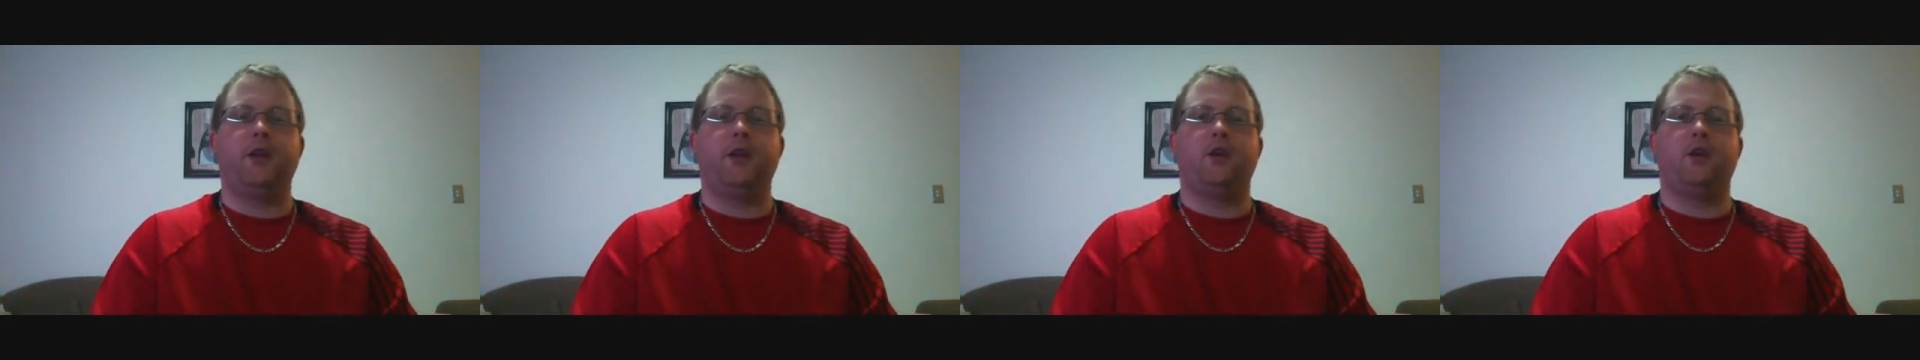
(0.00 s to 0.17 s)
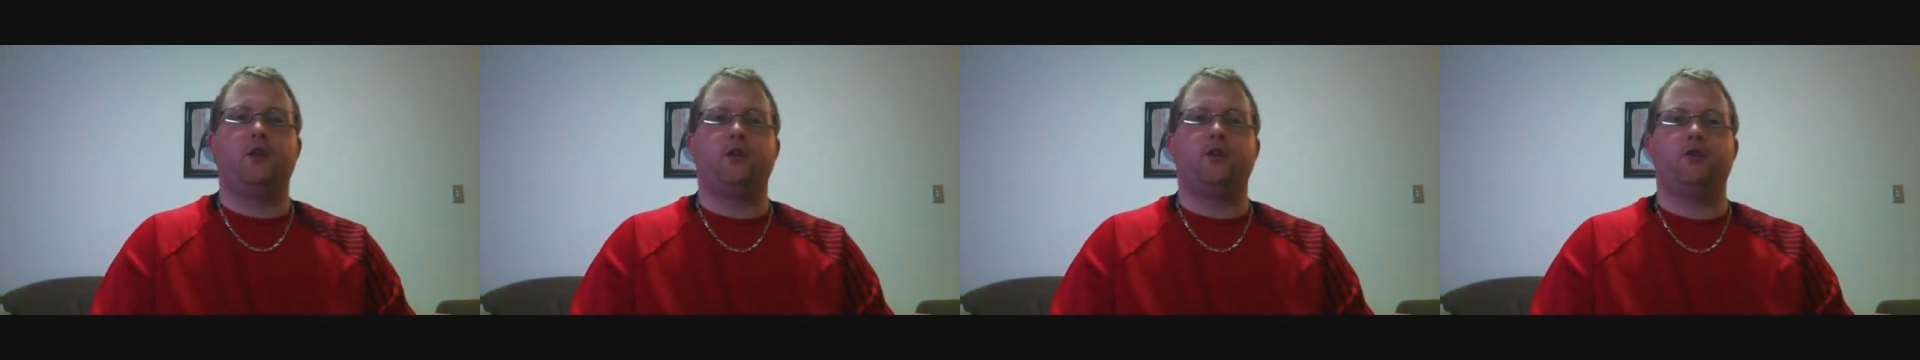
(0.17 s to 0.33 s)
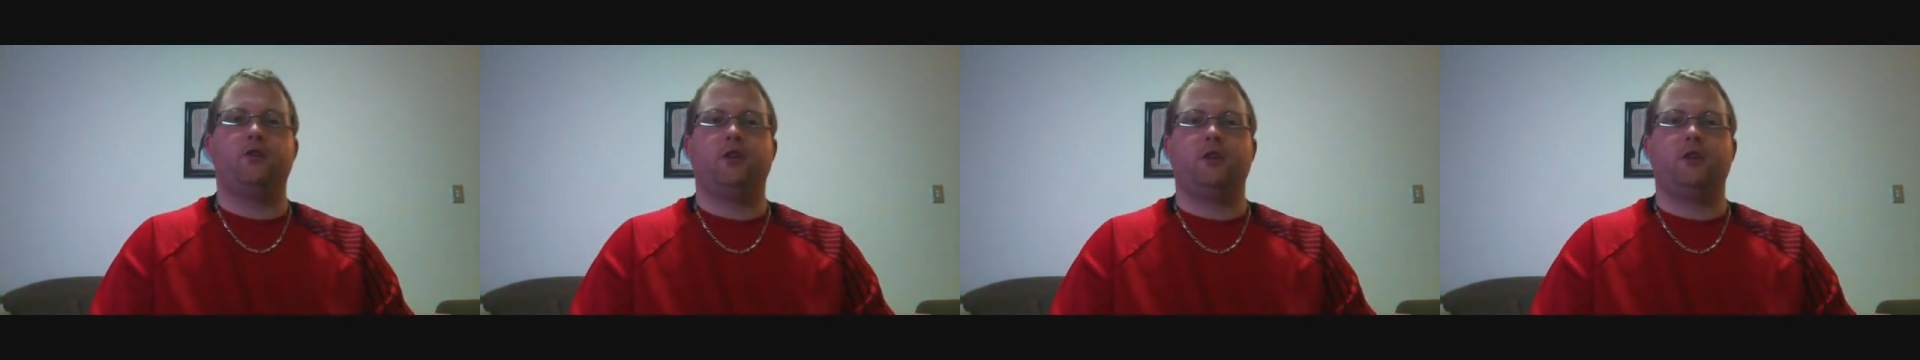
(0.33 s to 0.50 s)

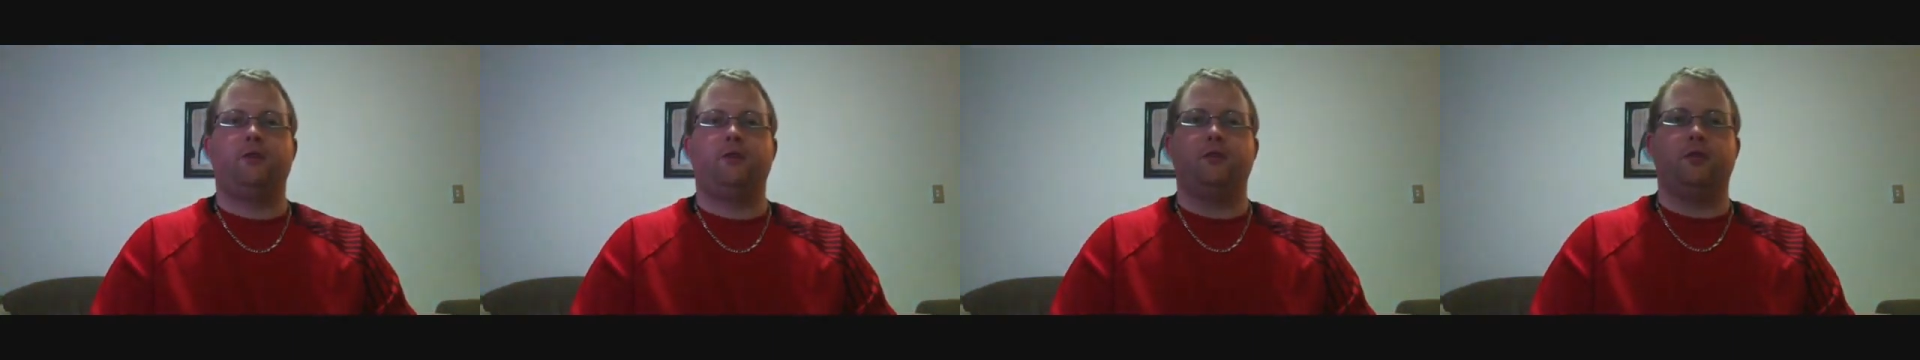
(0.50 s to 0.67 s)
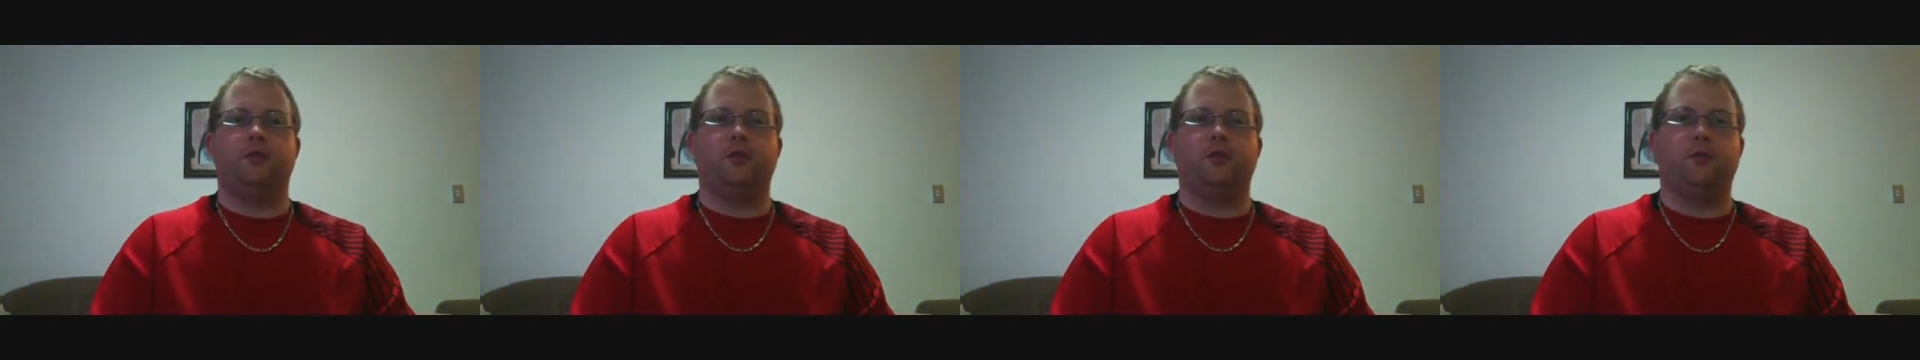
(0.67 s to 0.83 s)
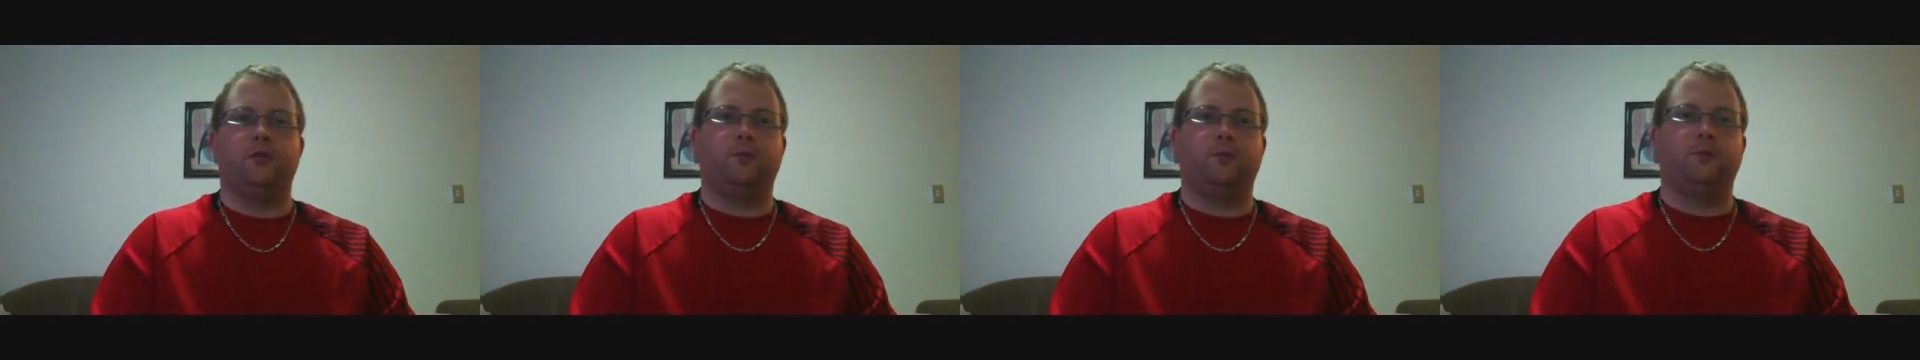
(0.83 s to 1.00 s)
video entry
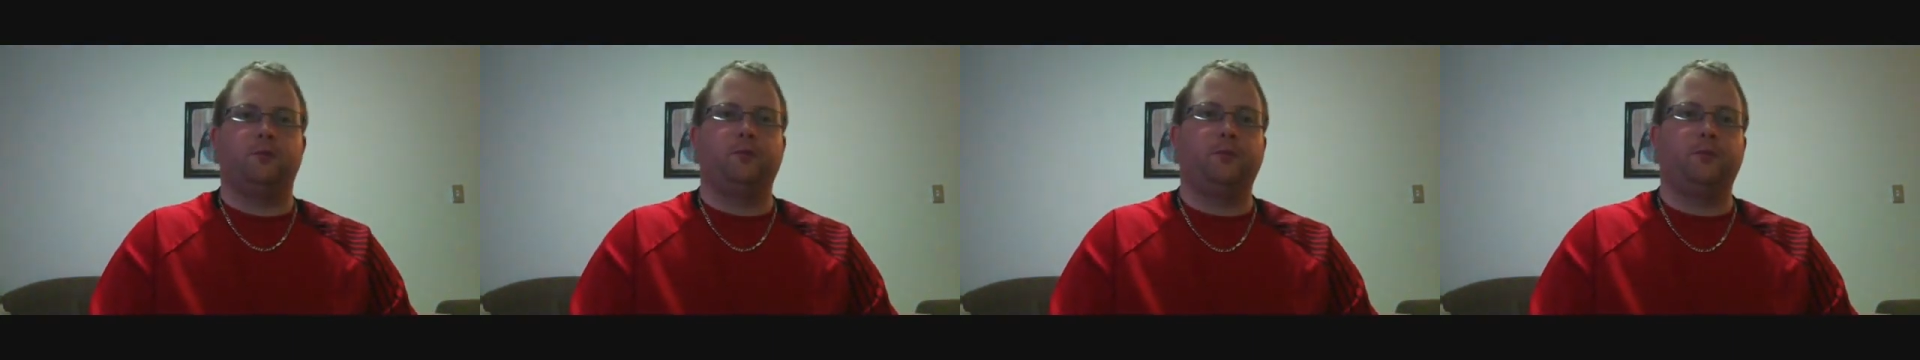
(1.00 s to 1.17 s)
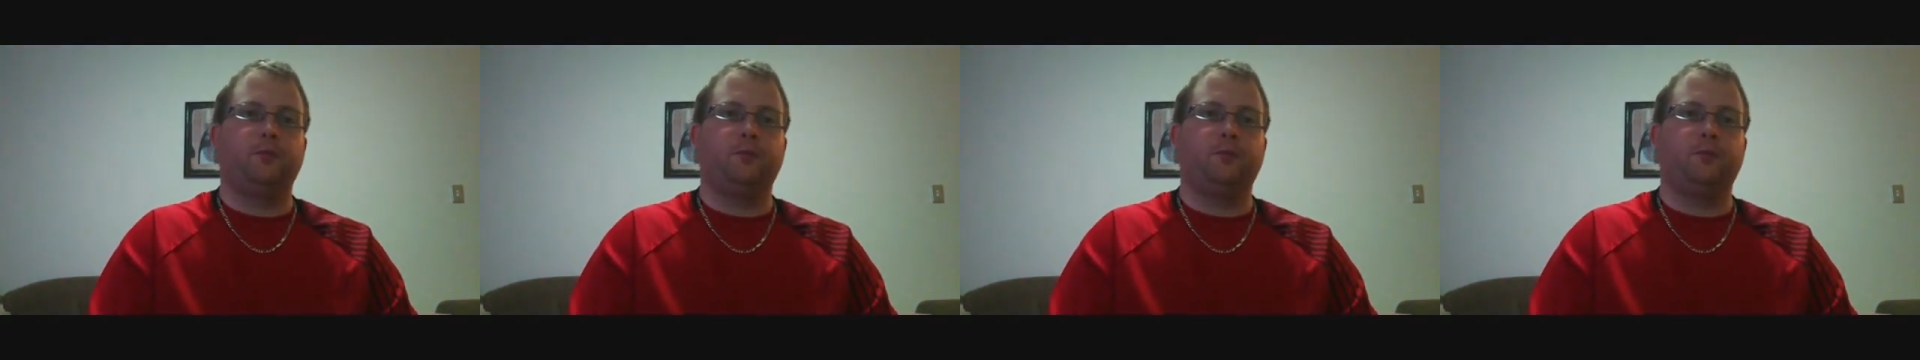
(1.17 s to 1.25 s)
for